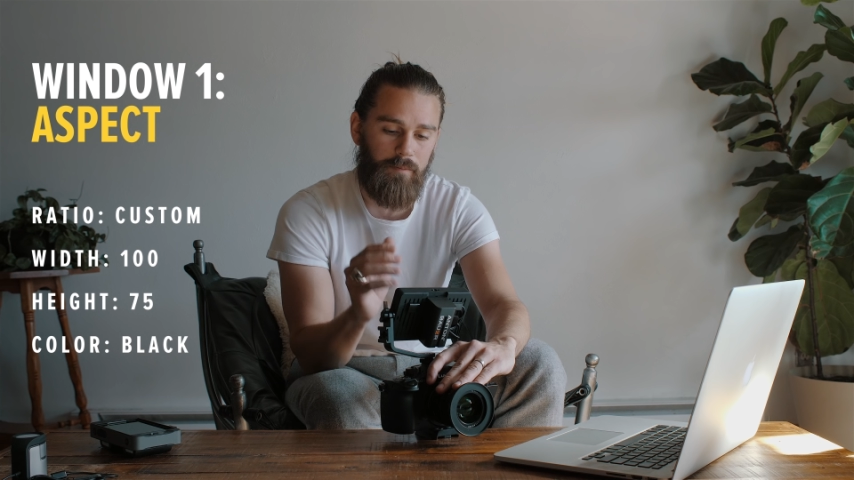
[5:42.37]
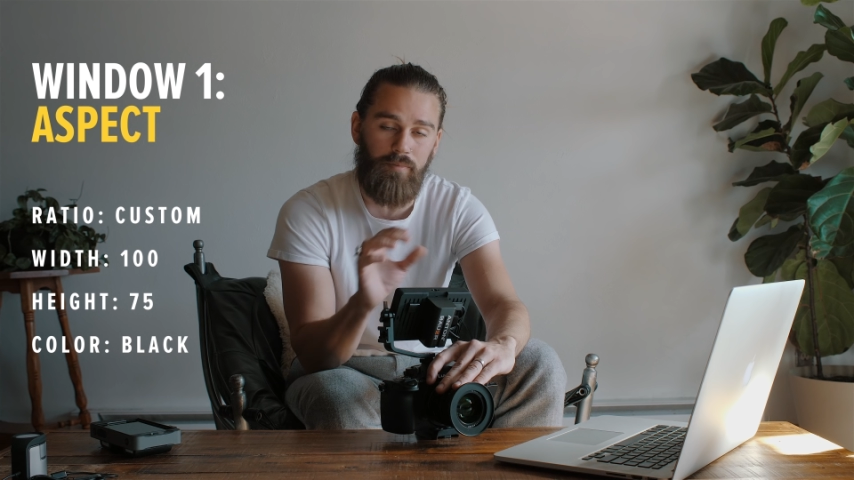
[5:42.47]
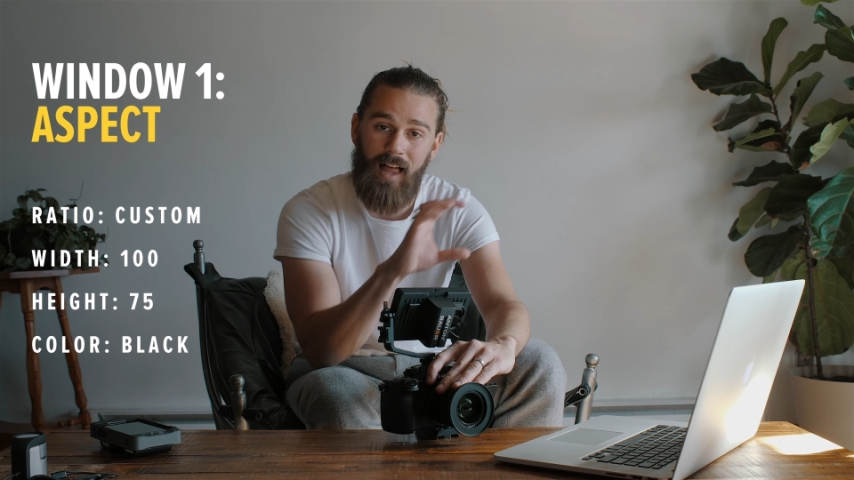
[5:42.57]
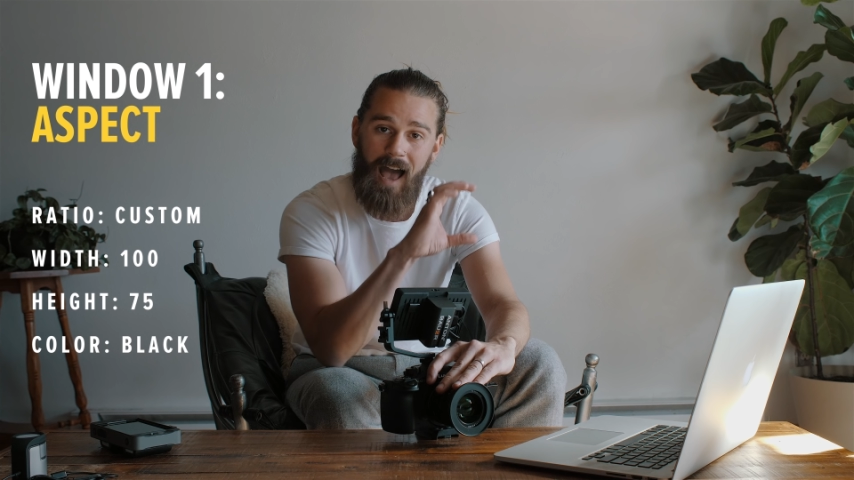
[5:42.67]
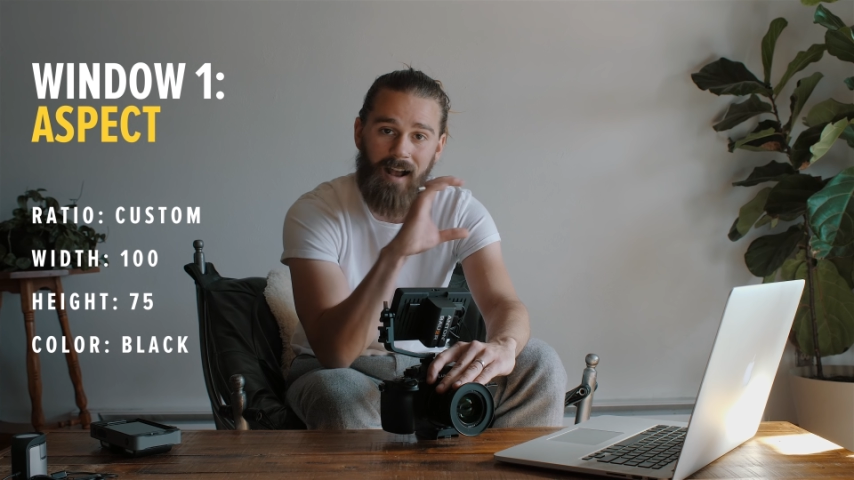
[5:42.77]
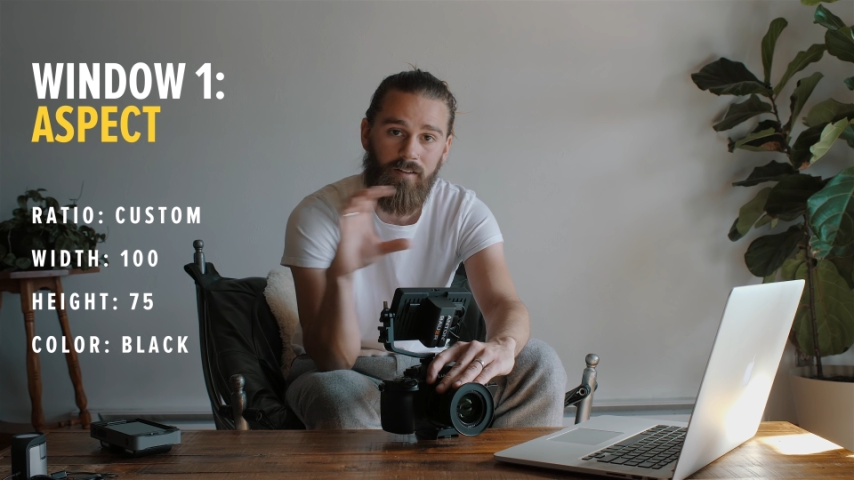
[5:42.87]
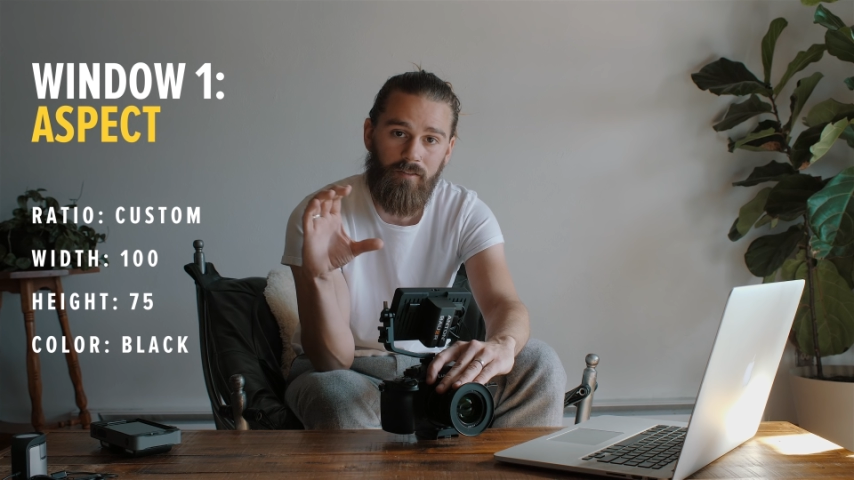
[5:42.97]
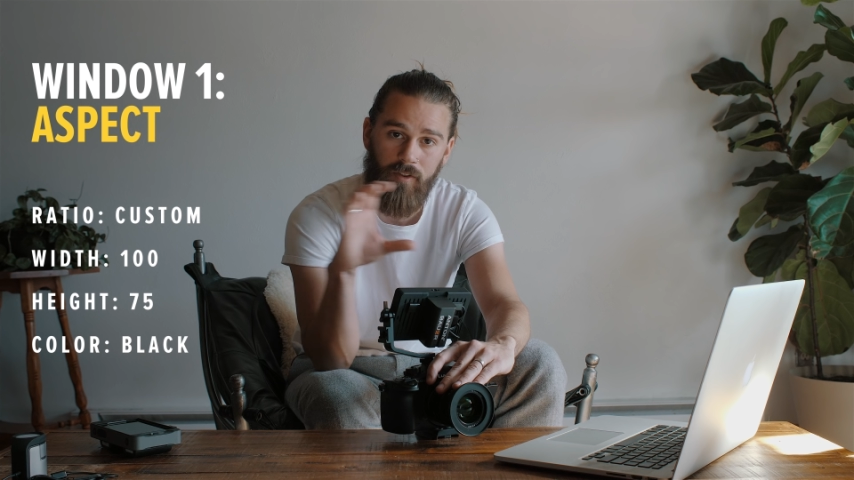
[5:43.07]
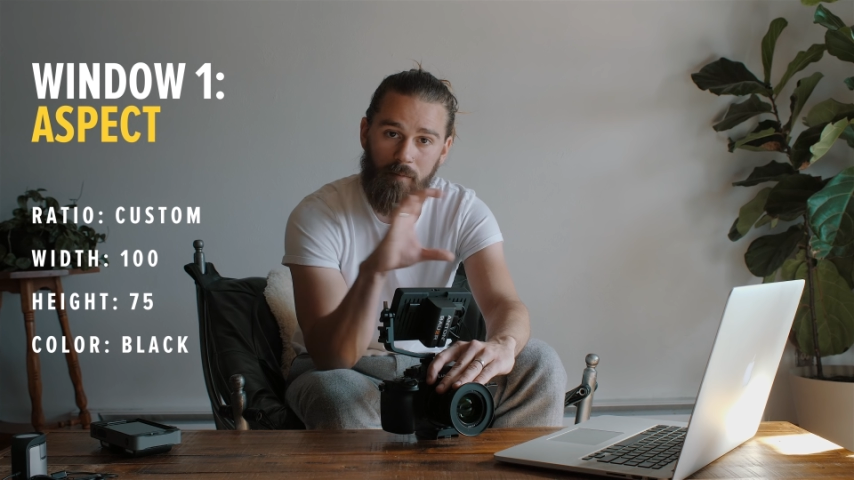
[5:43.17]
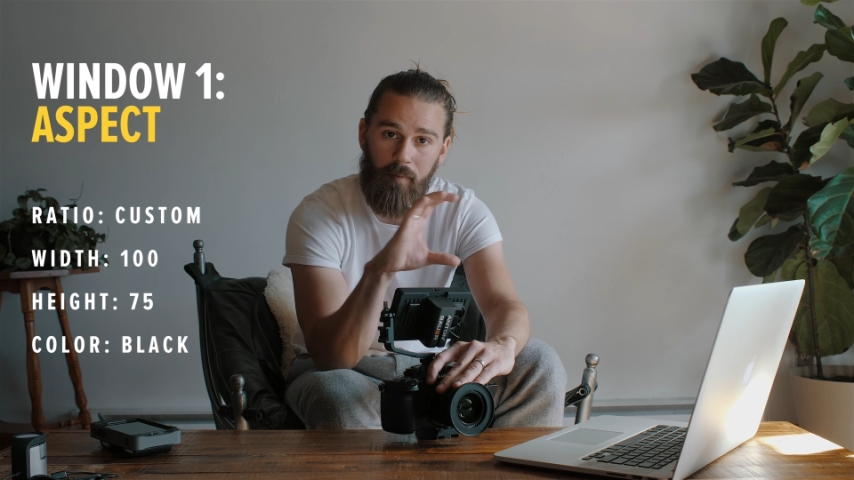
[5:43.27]
black
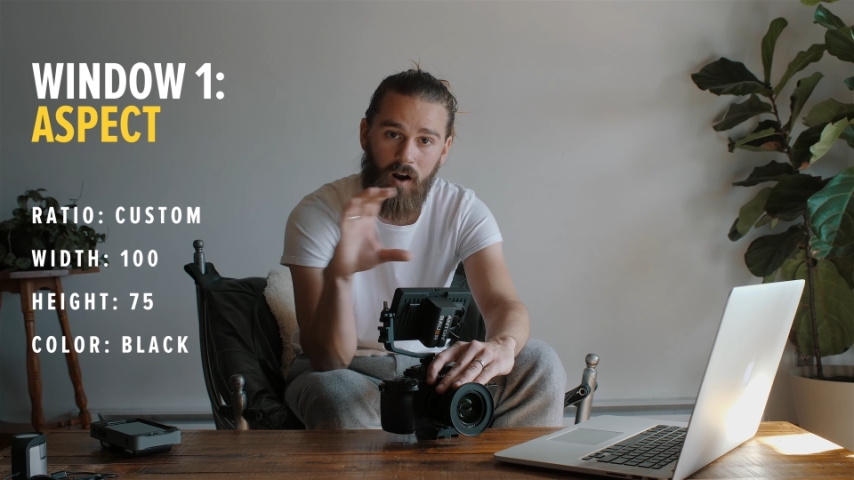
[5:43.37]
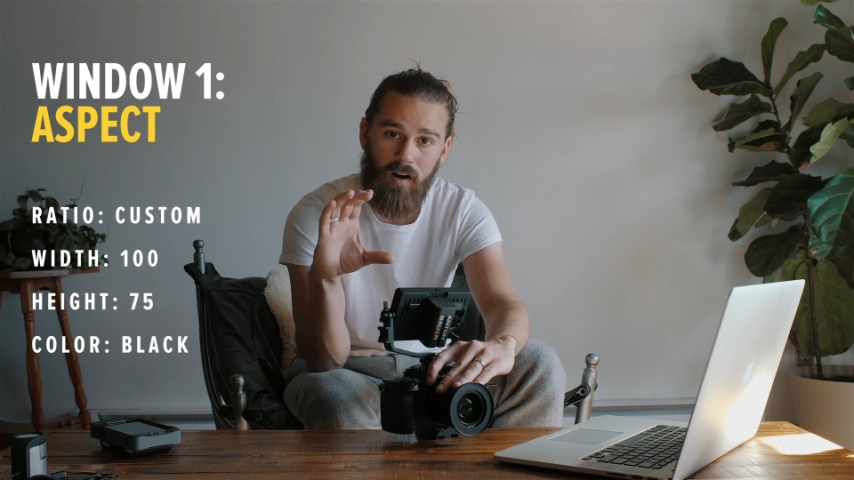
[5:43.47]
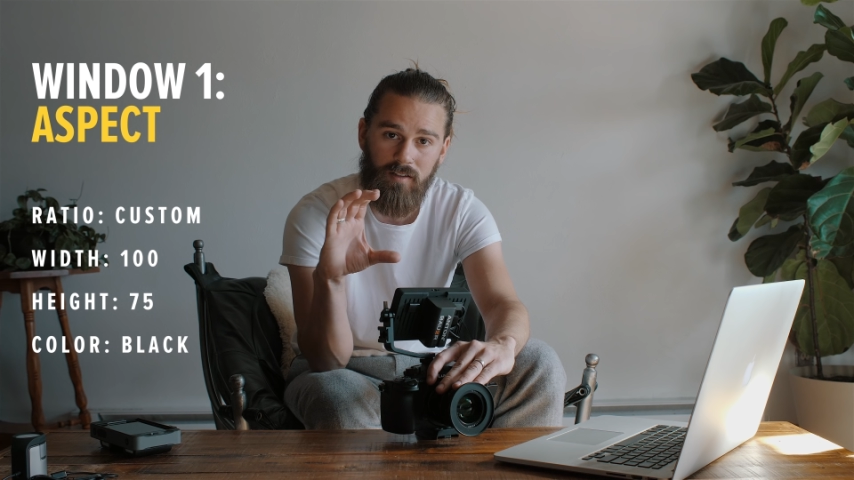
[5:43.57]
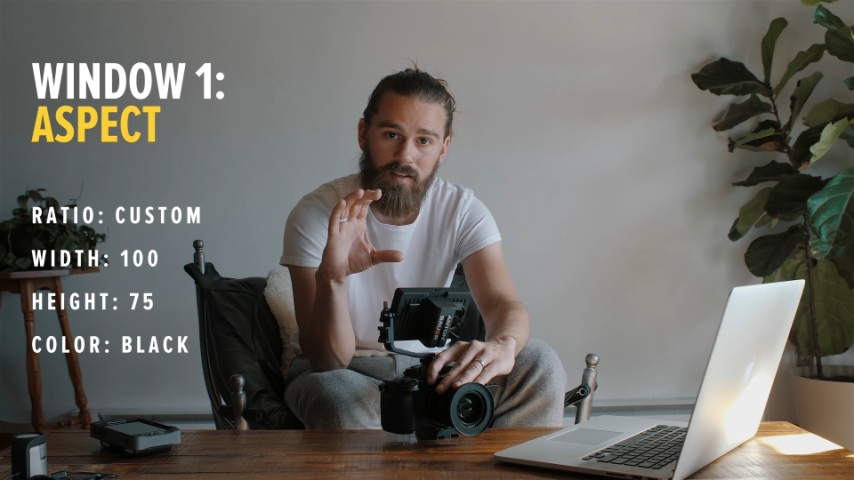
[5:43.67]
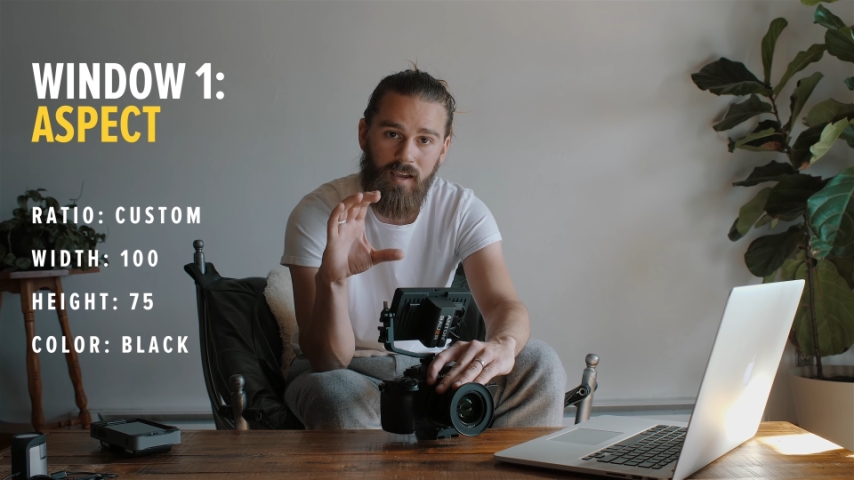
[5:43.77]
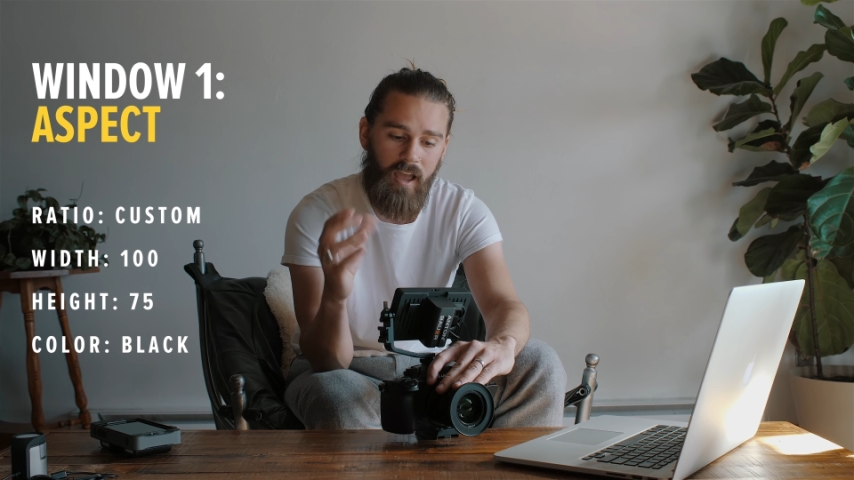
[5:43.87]
for the bars,